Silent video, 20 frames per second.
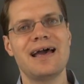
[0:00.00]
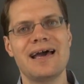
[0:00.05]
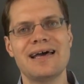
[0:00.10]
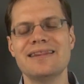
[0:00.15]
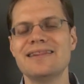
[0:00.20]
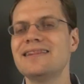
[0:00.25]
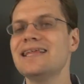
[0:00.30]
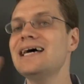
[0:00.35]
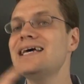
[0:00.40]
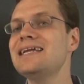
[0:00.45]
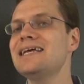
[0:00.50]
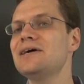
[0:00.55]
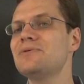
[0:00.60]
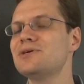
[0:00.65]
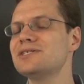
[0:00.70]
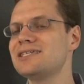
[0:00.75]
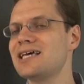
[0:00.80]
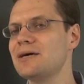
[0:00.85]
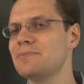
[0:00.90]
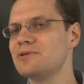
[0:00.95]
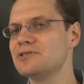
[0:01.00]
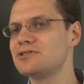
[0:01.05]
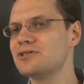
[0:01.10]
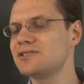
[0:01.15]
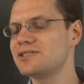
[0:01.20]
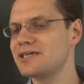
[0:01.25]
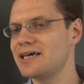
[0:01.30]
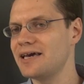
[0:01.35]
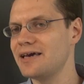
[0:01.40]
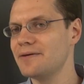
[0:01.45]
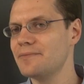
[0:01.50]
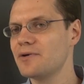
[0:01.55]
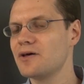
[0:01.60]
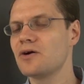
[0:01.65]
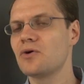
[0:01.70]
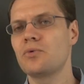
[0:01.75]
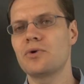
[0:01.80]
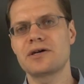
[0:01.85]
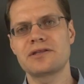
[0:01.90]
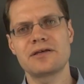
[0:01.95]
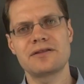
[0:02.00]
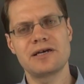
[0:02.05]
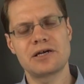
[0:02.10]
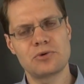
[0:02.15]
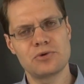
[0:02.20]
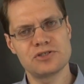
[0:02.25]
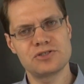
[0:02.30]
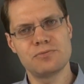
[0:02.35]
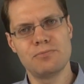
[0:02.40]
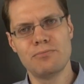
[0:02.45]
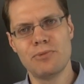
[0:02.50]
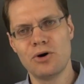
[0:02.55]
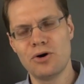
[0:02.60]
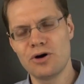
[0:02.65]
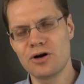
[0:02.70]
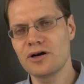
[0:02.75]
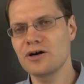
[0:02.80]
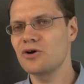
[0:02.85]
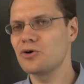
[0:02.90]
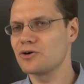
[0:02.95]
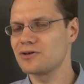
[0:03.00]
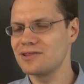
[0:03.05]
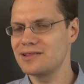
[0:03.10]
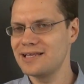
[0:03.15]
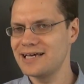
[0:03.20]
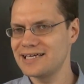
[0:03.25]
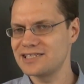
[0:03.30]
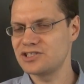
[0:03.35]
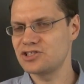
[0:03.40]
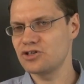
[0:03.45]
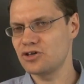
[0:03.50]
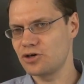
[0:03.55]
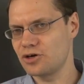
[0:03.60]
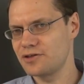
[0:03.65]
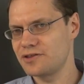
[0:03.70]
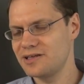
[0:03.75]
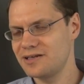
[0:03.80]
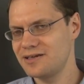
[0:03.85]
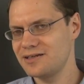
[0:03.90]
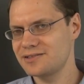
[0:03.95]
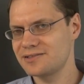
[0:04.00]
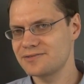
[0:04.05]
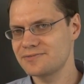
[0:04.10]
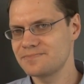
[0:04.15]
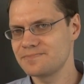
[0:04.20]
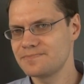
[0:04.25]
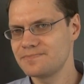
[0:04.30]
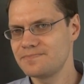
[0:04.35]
And then he was able to say whether there was more or less earthiness